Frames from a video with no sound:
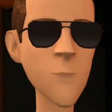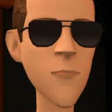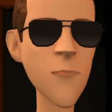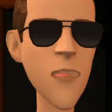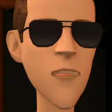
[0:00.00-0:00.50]

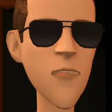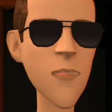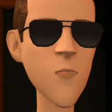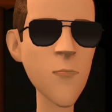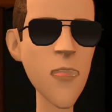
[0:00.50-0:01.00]
People have
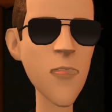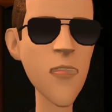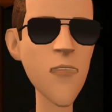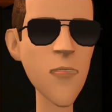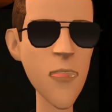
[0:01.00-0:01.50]
told me that
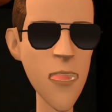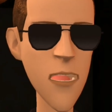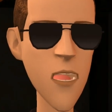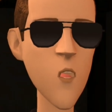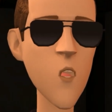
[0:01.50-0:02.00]
they find it
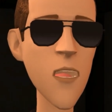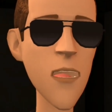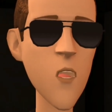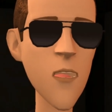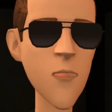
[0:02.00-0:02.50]
hard to
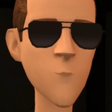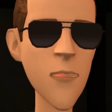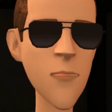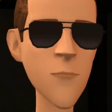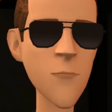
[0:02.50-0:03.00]
get to know
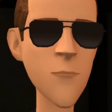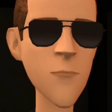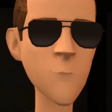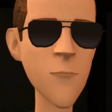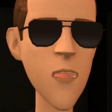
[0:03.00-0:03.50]
me
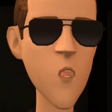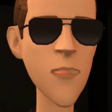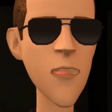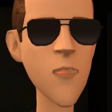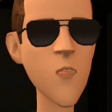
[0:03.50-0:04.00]
because
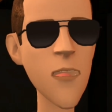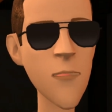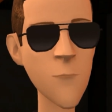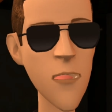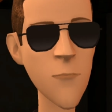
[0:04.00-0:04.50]
I don't
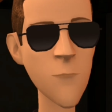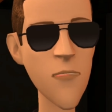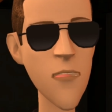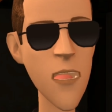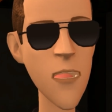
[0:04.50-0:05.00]
express my
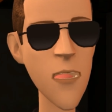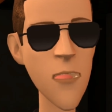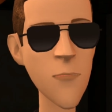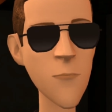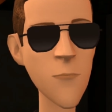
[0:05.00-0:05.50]

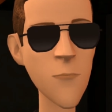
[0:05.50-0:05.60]
feelings.